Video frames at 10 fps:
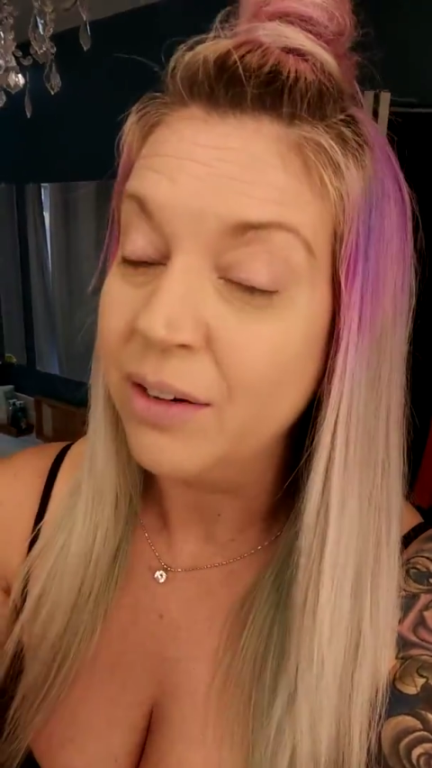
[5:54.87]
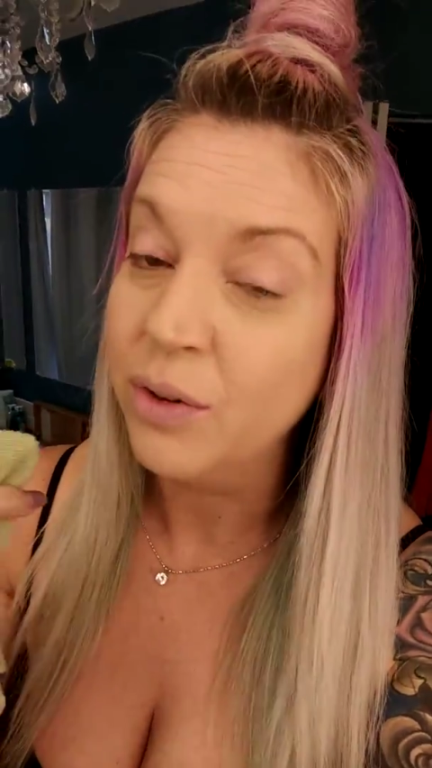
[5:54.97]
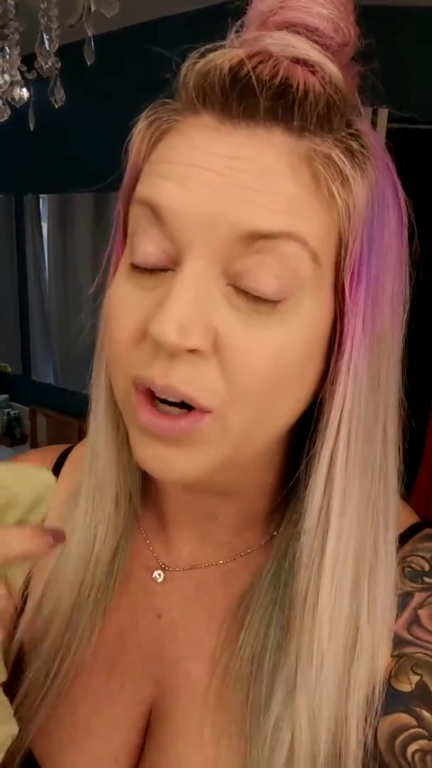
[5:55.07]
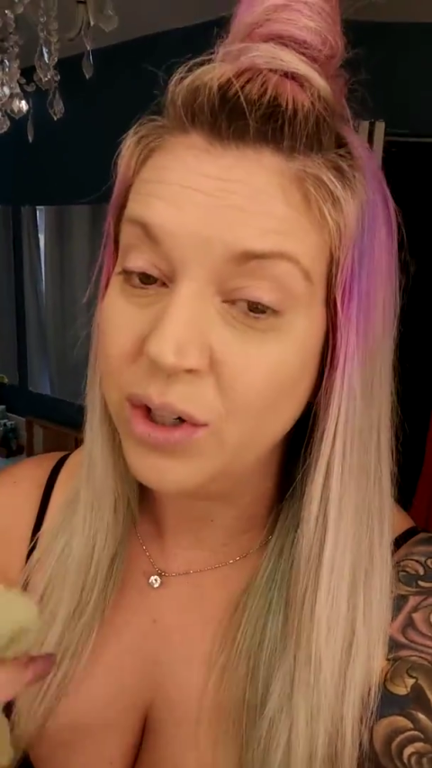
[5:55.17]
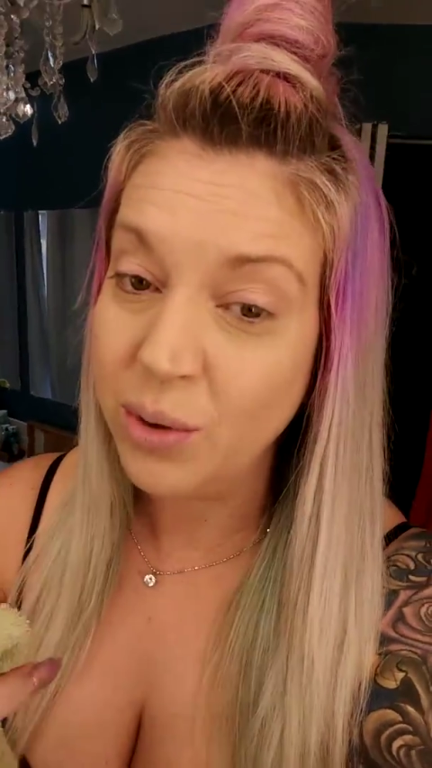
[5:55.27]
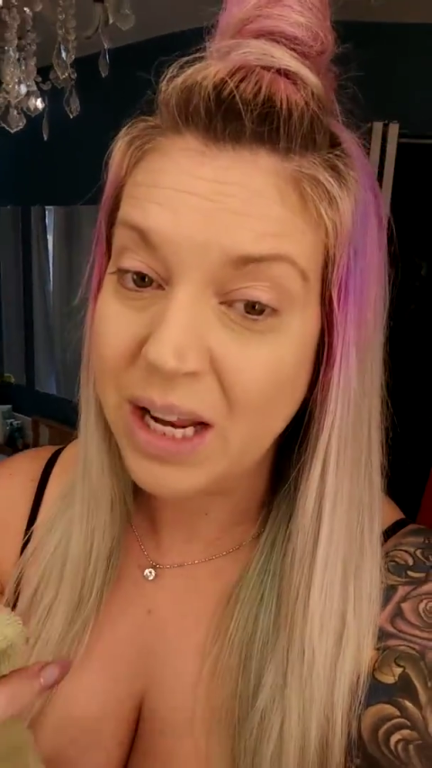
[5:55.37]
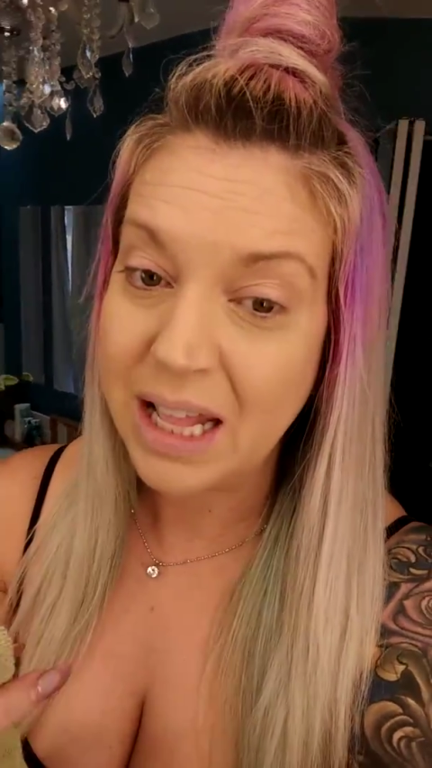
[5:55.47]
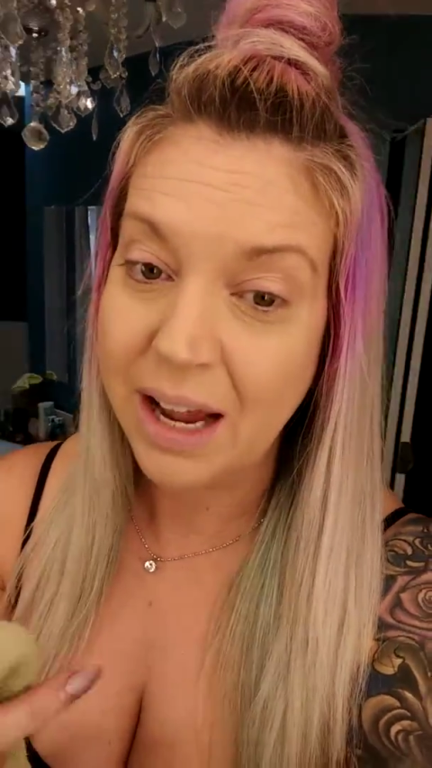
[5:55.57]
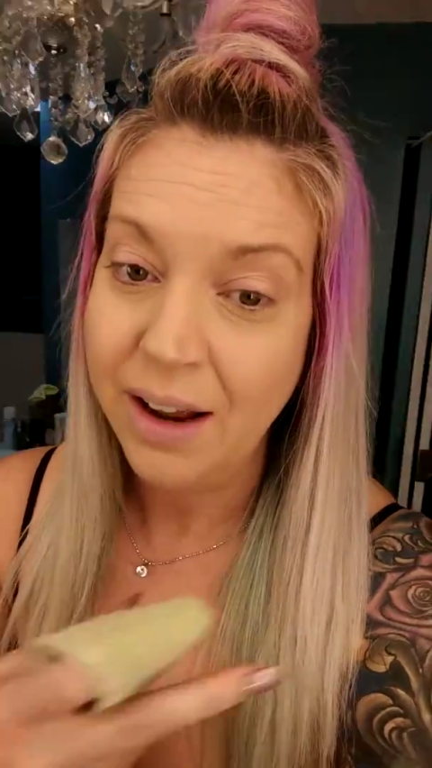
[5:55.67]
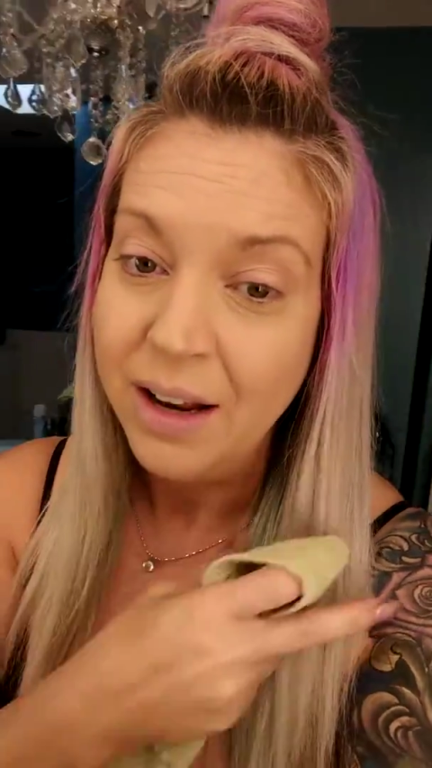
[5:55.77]
And if you're not doing
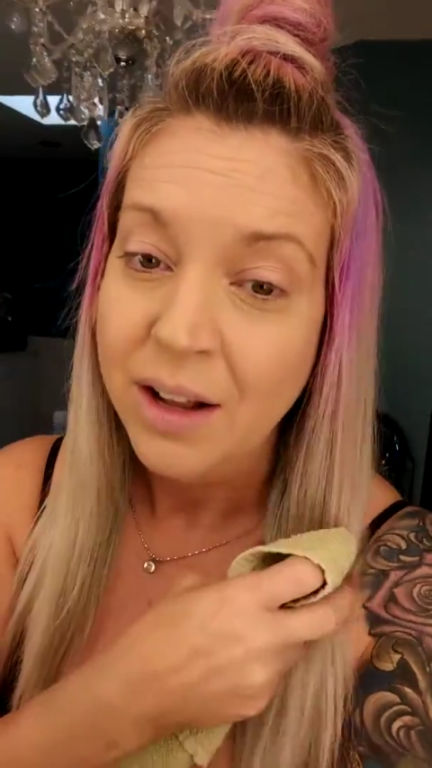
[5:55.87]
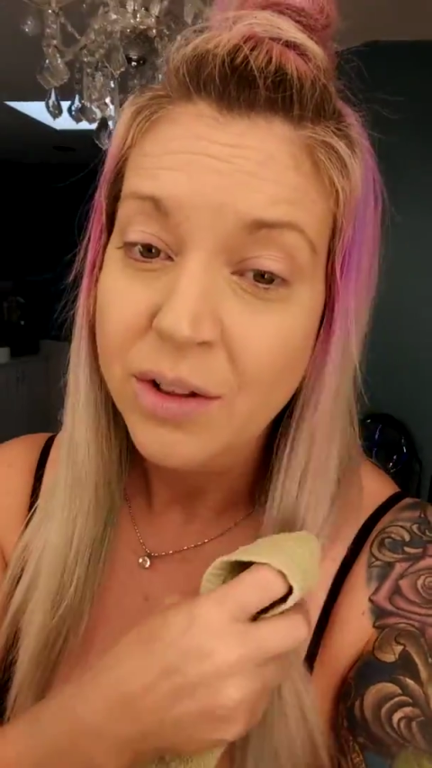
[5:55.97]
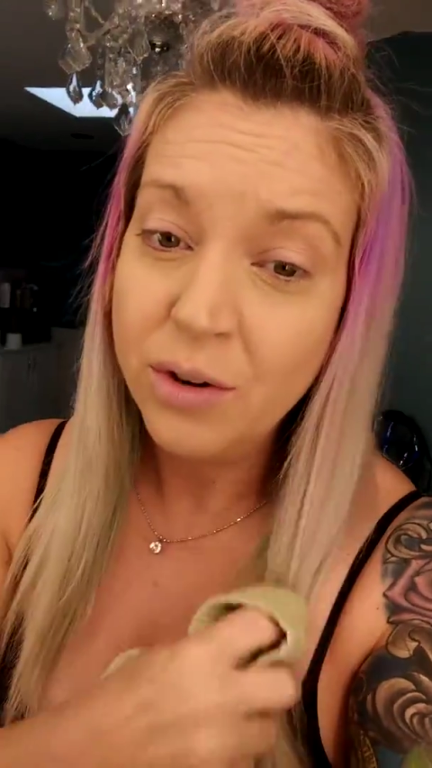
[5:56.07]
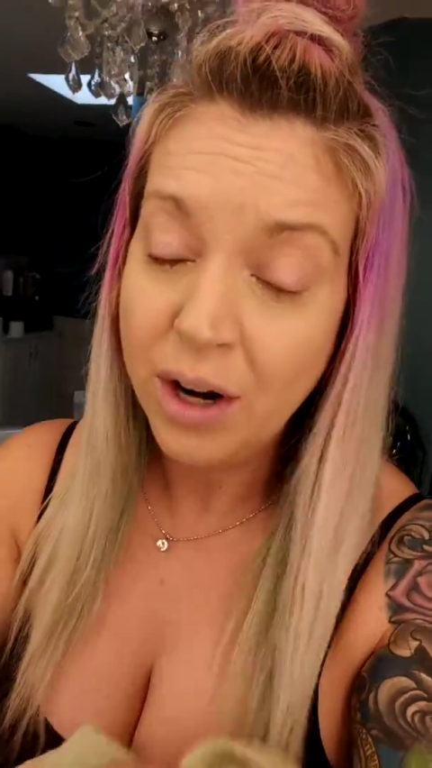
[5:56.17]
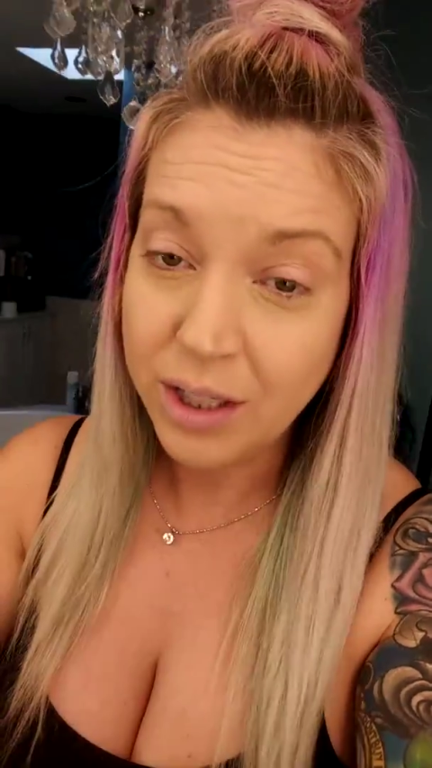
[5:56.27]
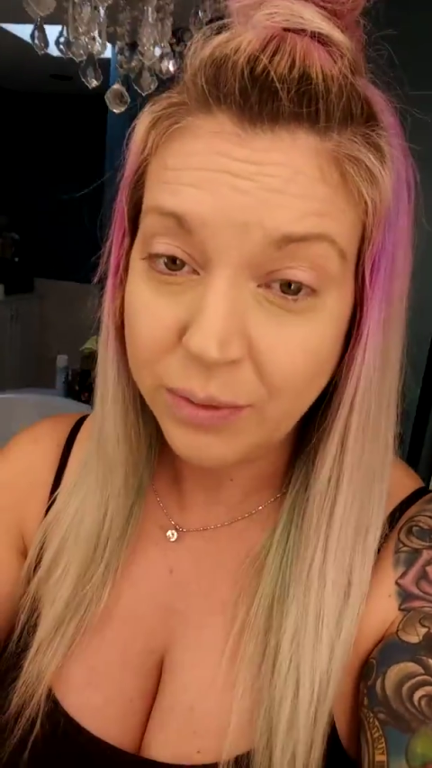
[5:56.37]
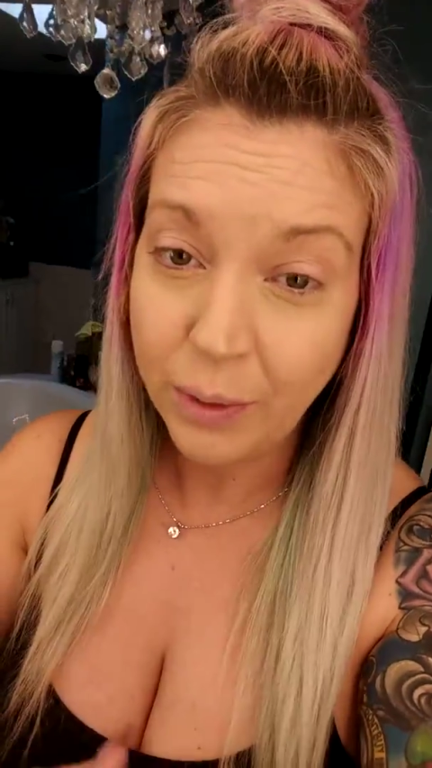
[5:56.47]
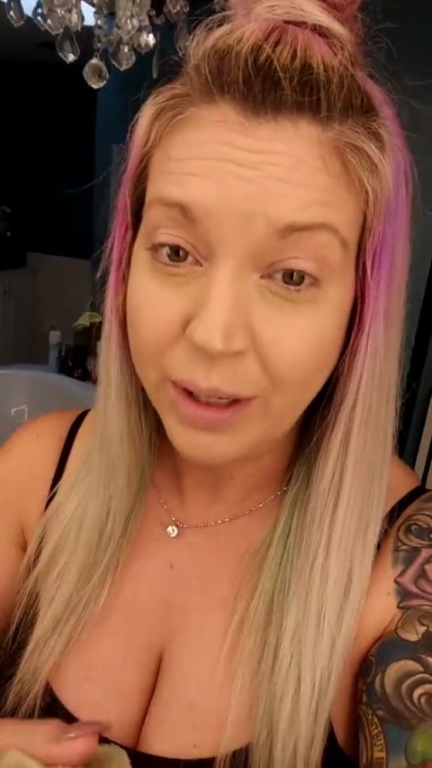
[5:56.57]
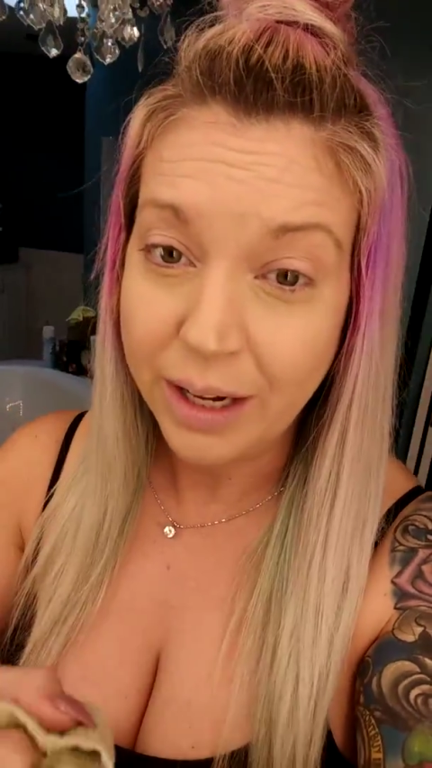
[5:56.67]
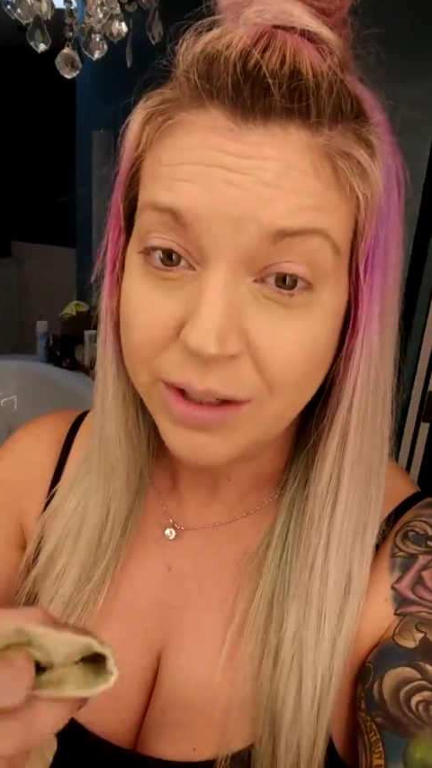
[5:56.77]
that, they're not
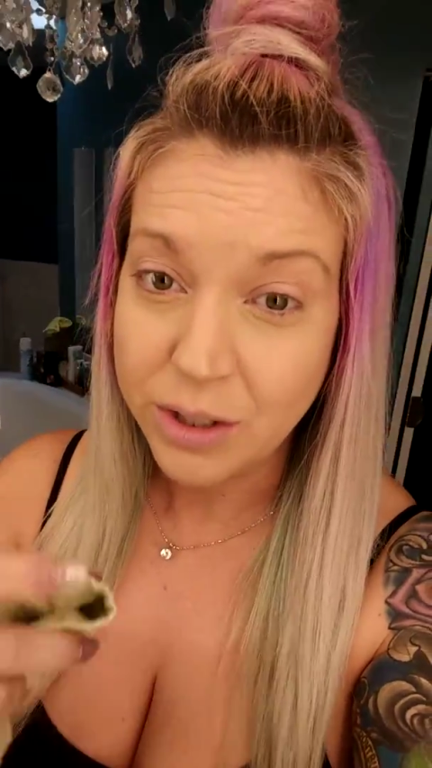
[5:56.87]
exfoliating,